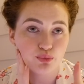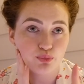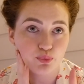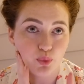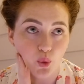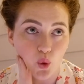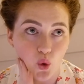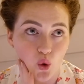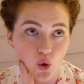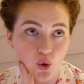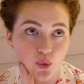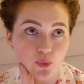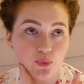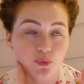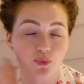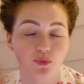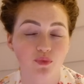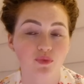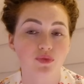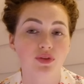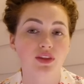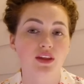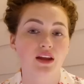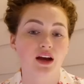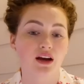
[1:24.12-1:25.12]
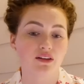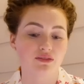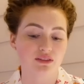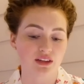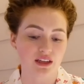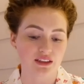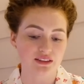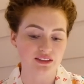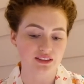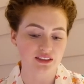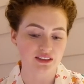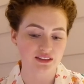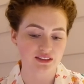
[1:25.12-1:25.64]
but I've
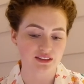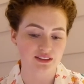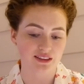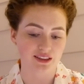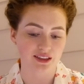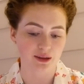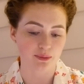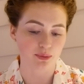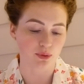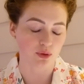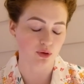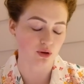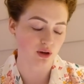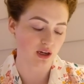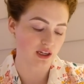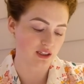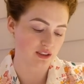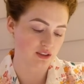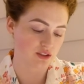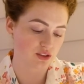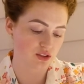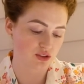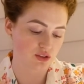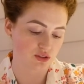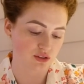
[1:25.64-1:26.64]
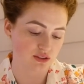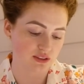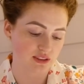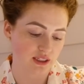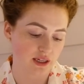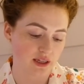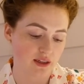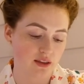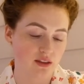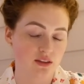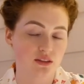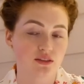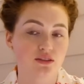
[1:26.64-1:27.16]
landed in Singapore and it's
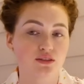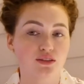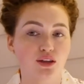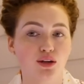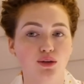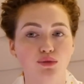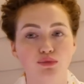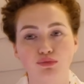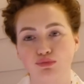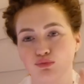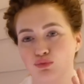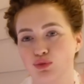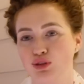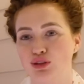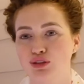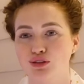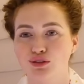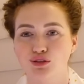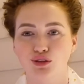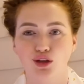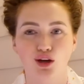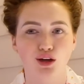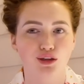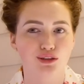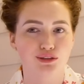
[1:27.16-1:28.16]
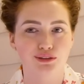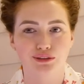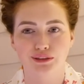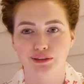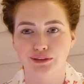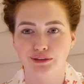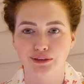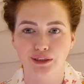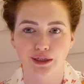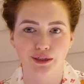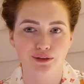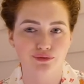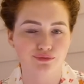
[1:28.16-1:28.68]
Sunday, so we're starting
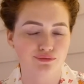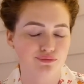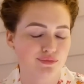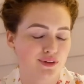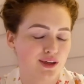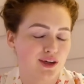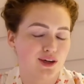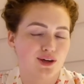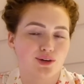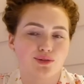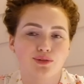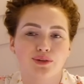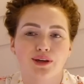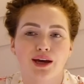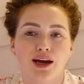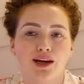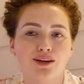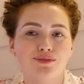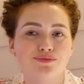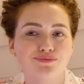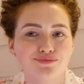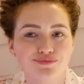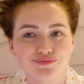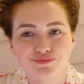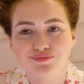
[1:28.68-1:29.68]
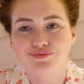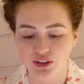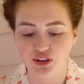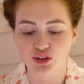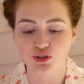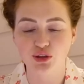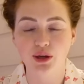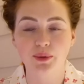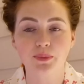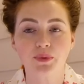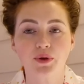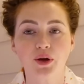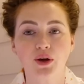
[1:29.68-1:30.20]
today, okay? The
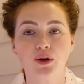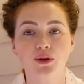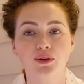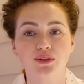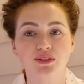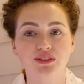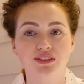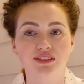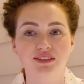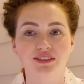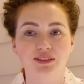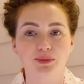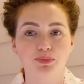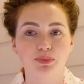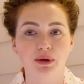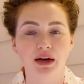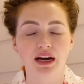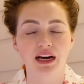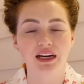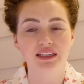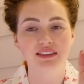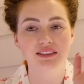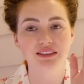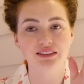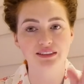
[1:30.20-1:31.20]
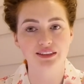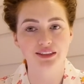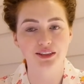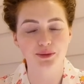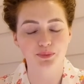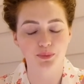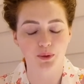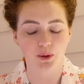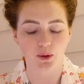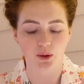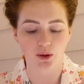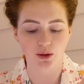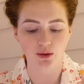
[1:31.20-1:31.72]
trip goes Dubai to
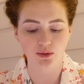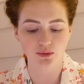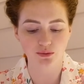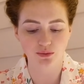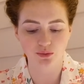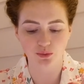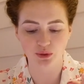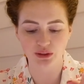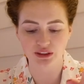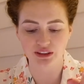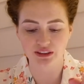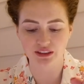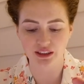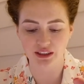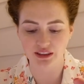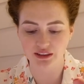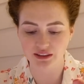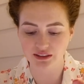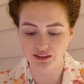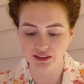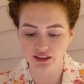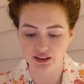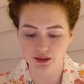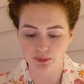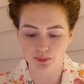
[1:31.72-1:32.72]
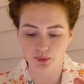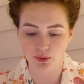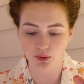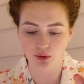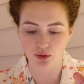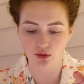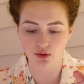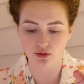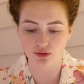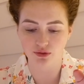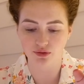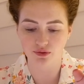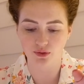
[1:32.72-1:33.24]
Singapore. We stay in
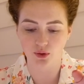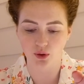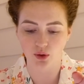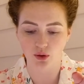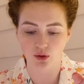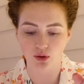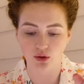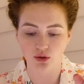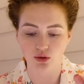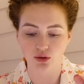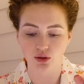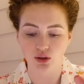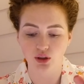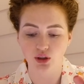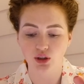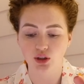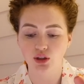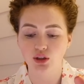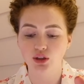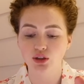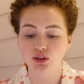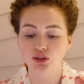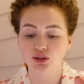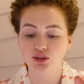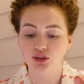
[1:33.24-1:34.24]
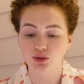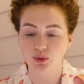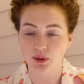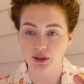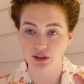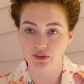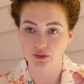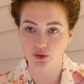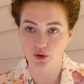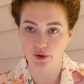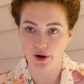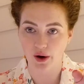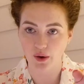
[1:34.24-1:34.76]
Singapore for
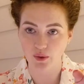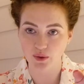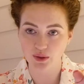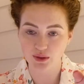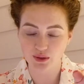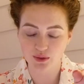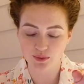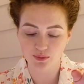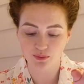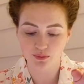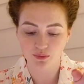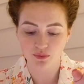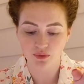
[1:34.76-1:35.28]
24 hours,